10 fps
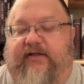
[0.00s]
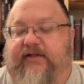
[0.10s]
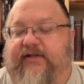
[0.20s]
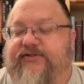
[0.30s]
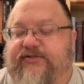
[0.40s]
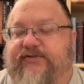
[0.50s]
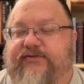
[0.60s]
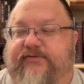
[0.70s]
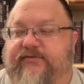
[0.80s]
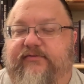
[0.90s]

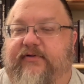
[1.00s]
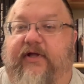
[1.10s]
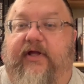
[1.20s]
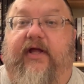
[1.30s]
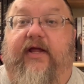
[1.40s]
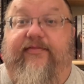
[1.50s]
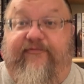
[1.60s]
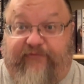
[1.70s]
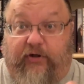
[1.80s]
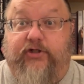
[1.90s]
It's
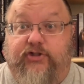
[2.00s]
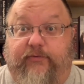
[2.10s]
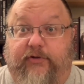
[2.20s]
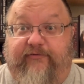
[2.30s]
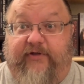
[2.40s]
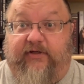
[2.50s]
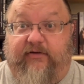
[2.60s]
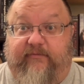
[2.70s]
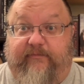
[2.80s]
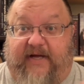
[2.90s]
furniture
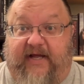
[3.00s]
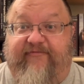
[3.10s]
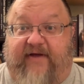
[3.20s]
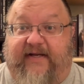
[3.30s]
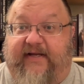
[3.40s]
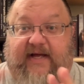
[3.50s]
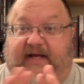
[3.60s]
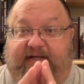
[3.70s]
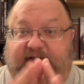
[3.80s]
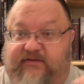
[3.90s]
moving by a fat
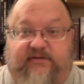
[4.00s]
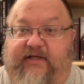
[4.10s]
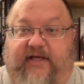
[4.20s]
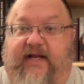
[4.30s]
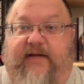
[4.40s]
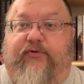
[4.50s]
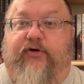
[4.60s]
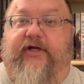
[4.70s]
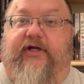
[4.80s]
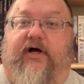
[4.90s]
guy. It ain't
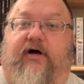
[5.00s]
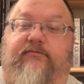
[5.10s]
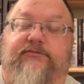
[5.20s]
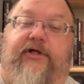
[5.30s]
pretty, y'all.